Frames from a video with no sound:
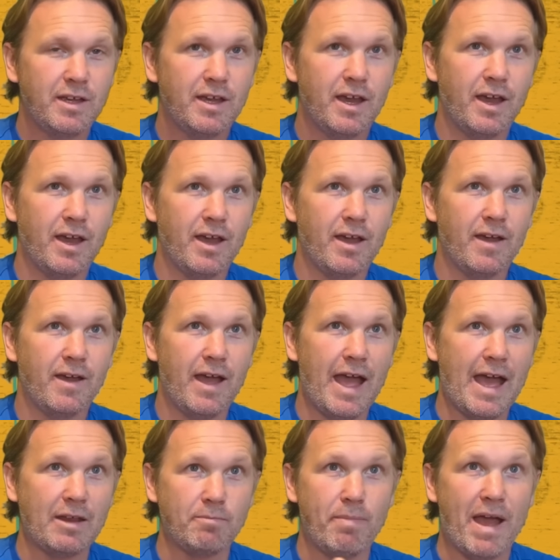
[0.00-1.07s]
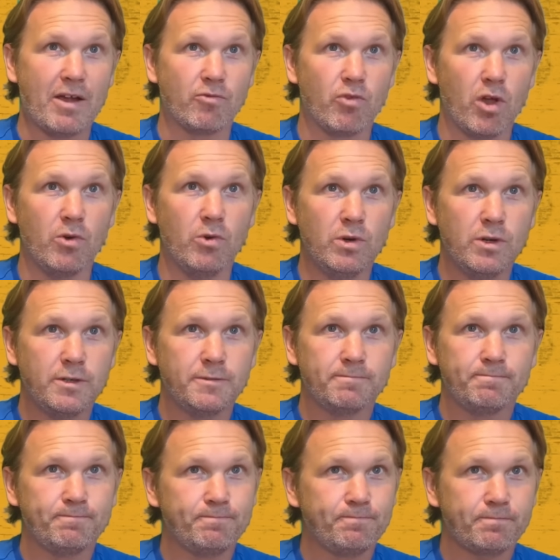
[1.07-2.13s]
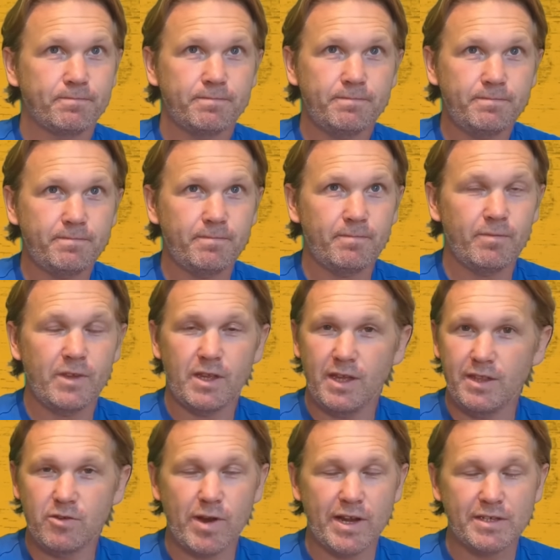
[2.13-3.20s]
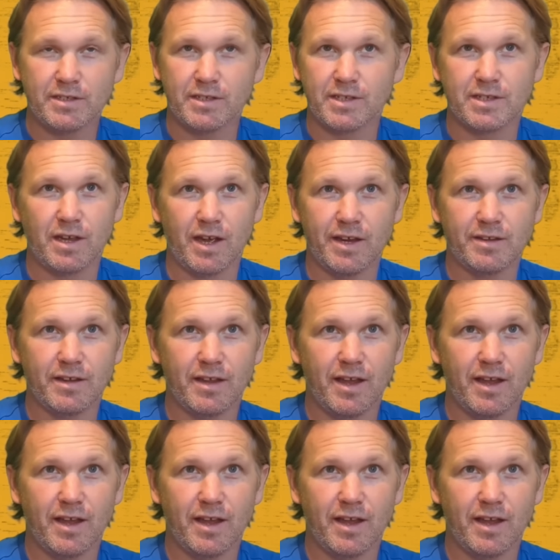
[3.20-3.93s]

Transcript: and back row in the rest of the side.